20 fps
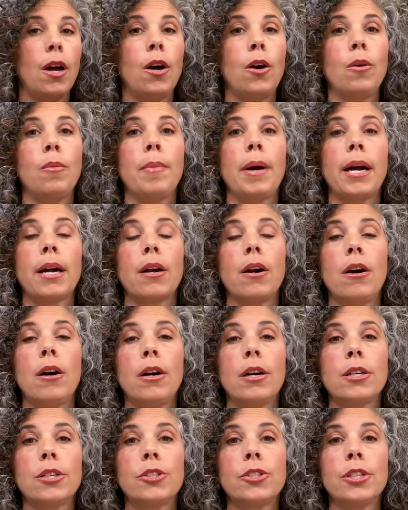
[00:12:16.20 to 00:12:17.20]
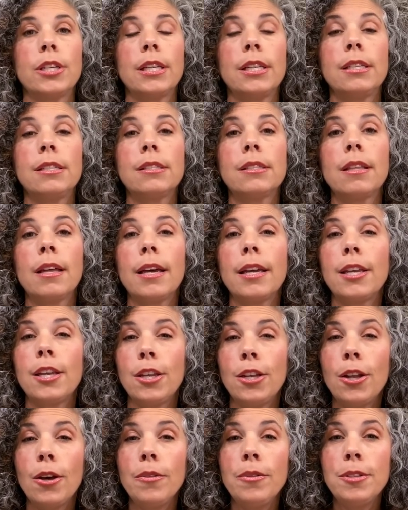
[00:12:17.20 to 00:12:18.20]
Oh my gosh, it is like
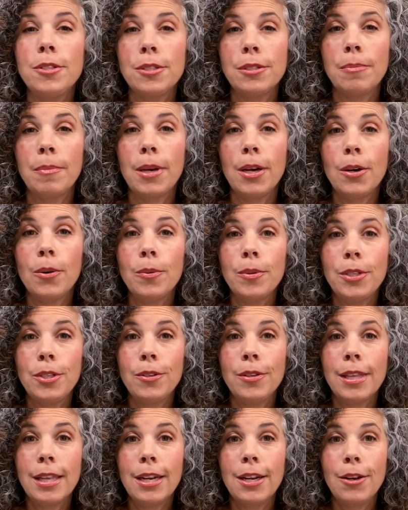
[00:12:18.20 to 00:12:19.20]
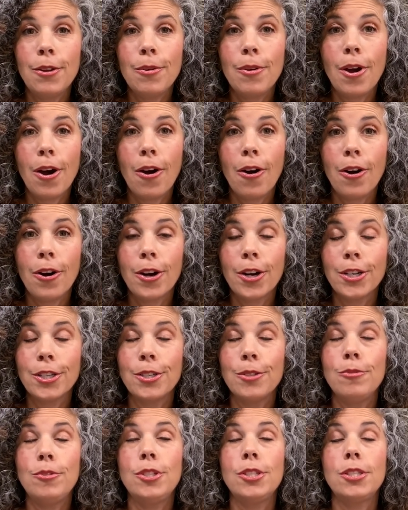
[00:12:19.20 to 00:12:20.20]
you know the smell when you get a new car,
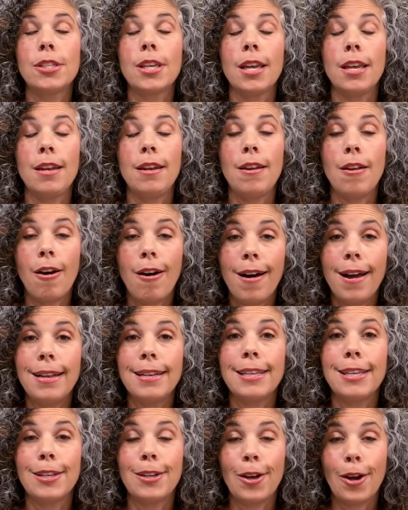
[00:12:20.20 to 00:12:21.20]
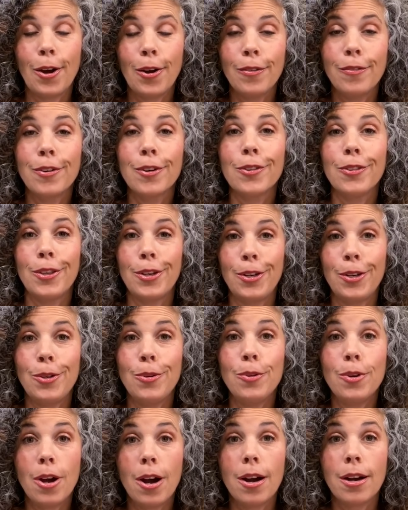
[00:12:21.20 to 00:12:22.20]
you just cannot get over the
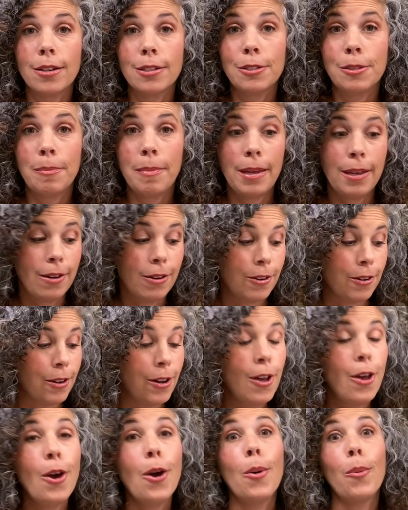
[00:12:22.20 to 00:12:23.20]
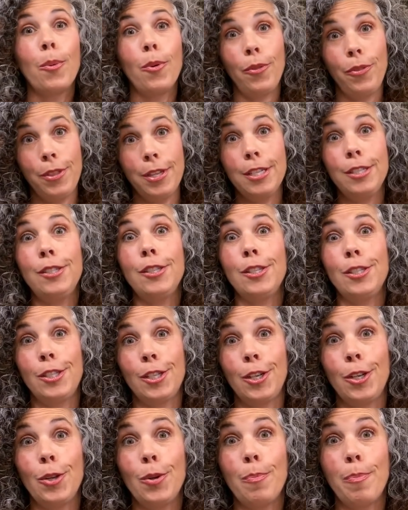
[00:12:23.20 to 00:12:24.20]
new car smell. Well, this is a
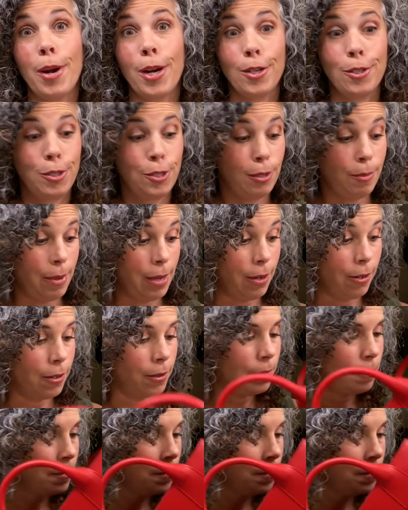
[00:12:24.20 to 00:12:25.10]
new purse smell.